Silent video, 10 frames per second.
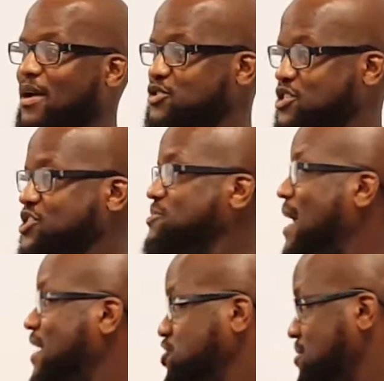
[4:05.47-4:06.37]
I used to
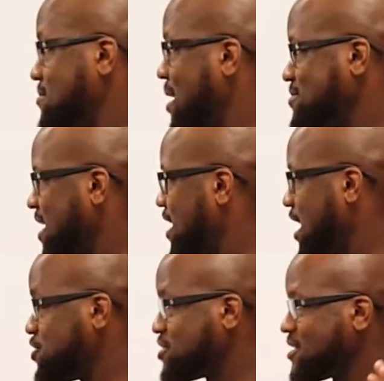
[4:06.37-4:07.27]
smash him. I'm telling you,
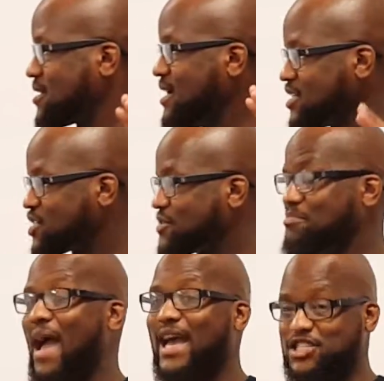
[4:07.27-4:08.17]
I used to
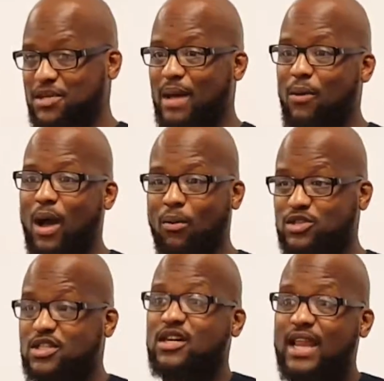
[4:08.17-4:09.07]
smash him. I
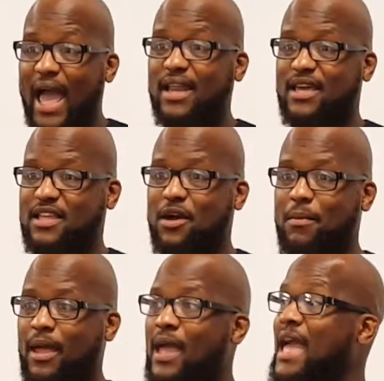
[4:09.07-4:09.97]
was good at it, you know what
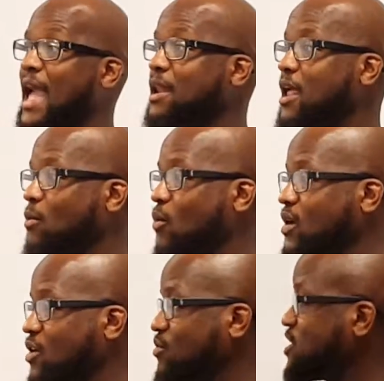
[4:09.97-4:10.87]
I mean? And one
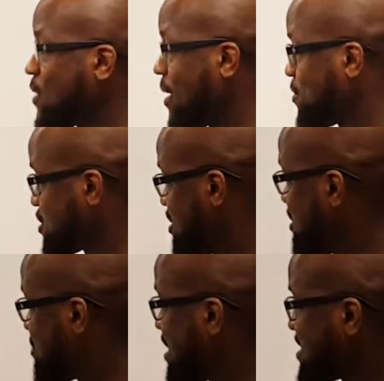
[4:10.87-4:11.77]
of the reasons why I was
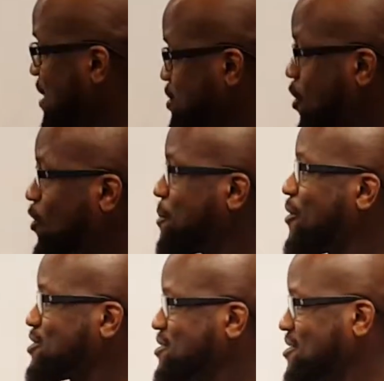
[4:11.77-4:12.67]
good, because I was the only
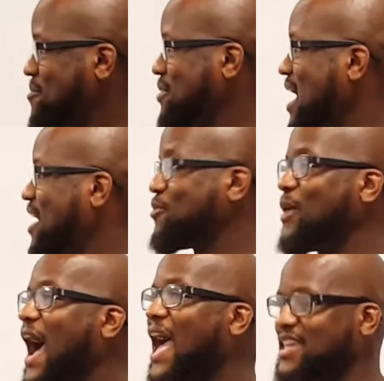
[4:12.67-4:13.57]
person on the block who
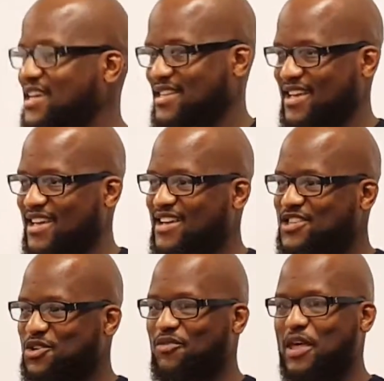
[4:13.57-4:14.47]
had it.
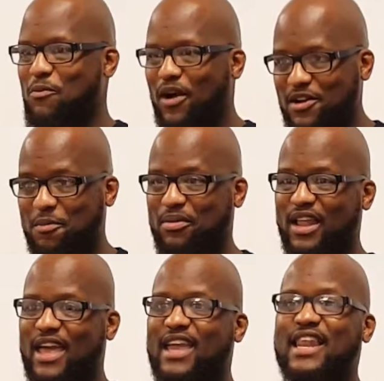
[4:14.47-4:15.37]
So if they wanted to
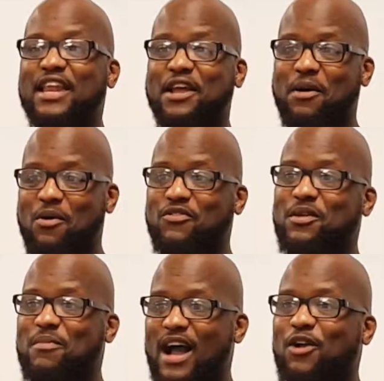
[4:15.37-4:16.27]
play, they had to come over to
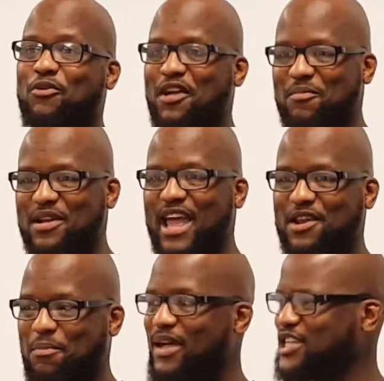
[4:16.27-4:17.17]
my crib and they had
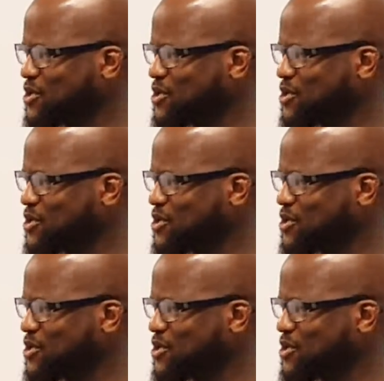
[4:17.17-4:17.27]
to play.